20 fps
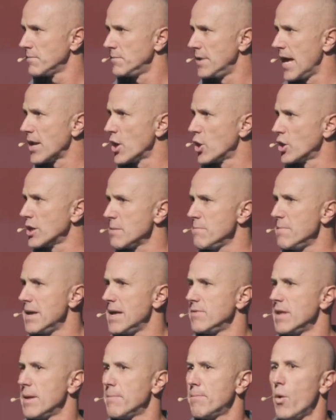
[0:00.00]
Not only
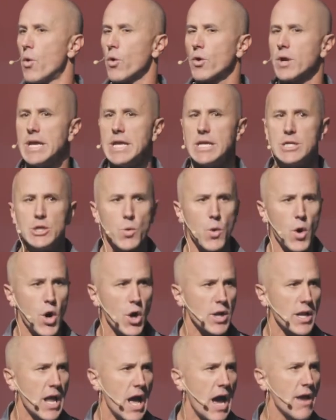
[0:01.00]
men that pour into
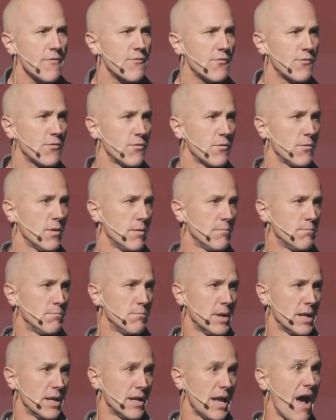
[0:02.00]
our life,
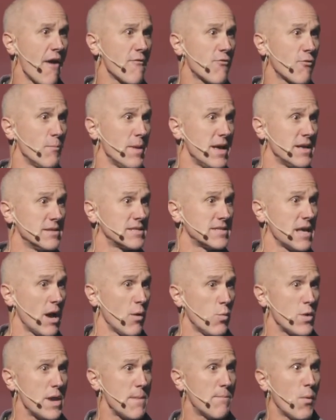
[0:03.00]
but lives men
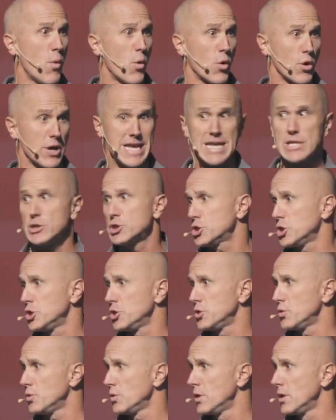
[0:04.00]
that we pour
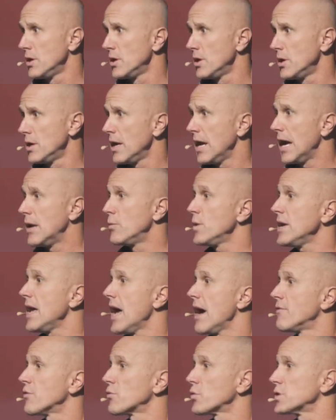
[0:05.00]
into, and we have a